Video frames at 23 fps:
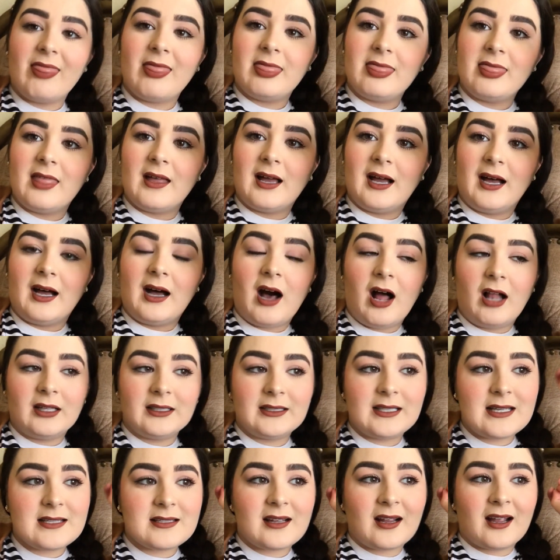the
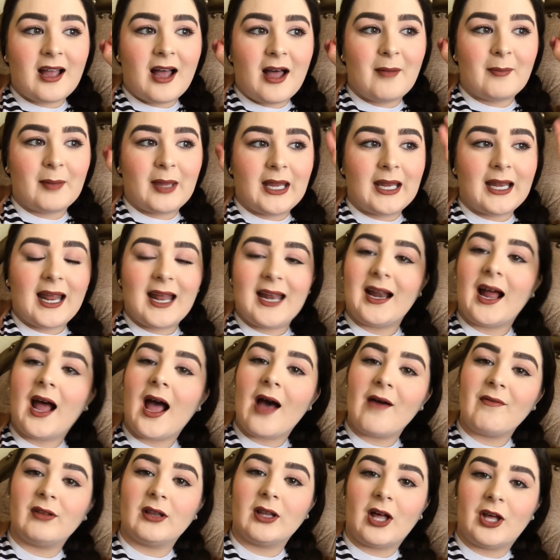holidays are coming and I
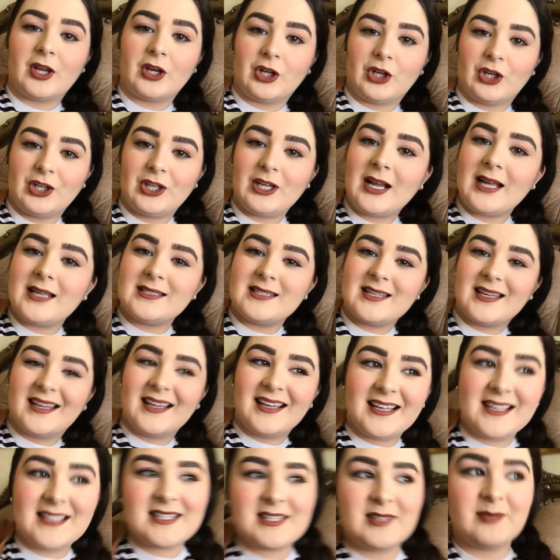have a lot of good
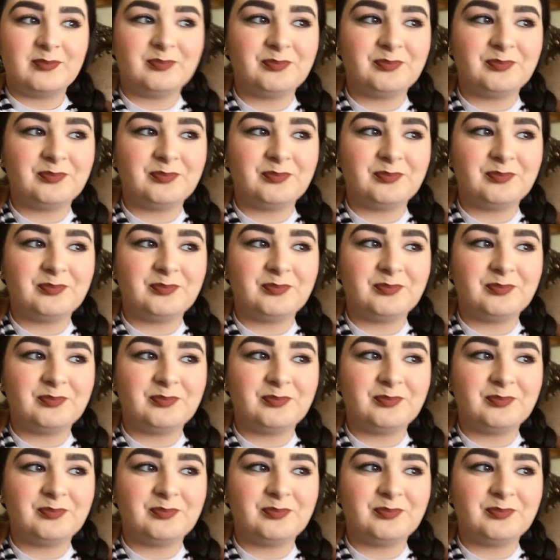ideas.